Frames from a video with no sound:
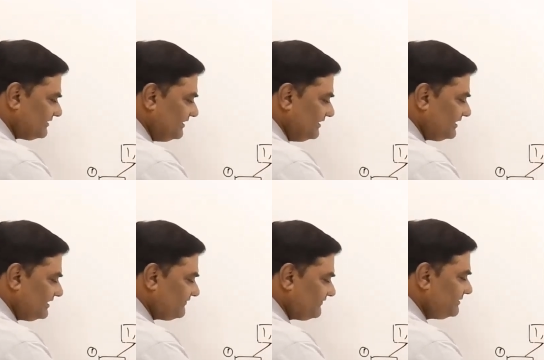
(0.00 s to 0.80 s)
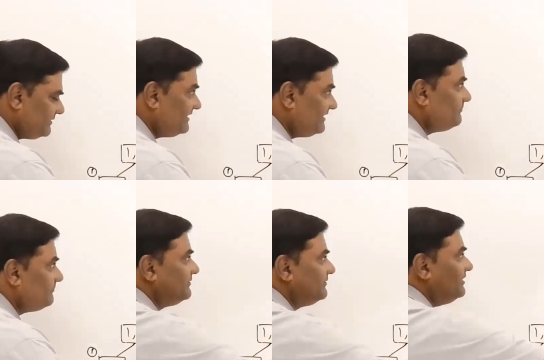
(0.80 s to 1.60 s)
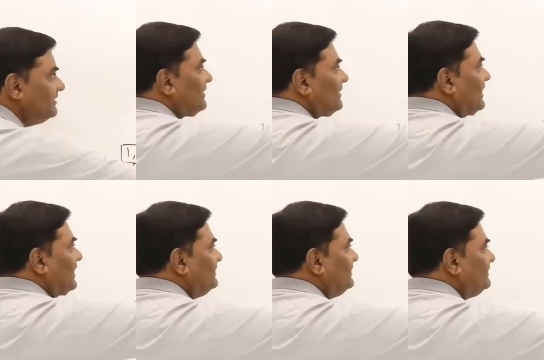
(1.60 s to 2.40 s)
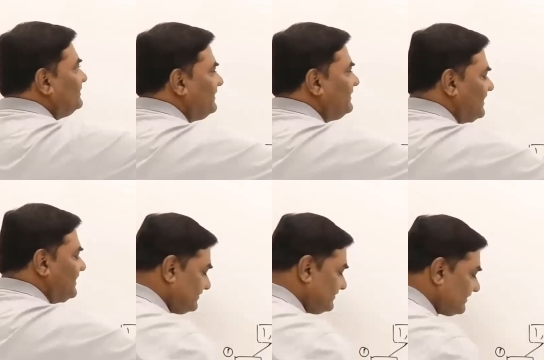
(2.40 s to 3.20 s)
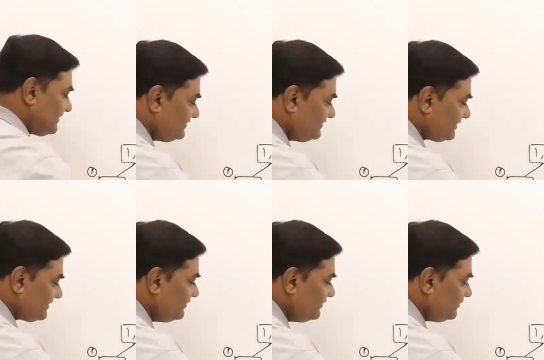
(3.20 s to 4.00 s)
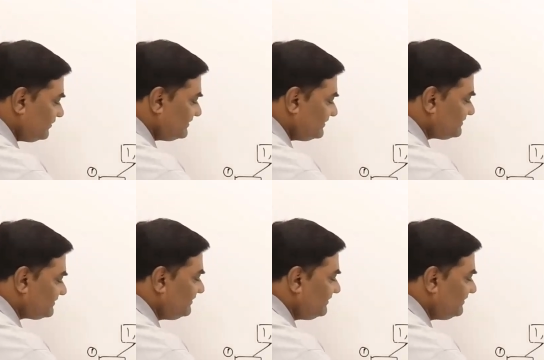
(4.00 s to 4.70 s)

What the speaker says: it will split them and get 3 on this side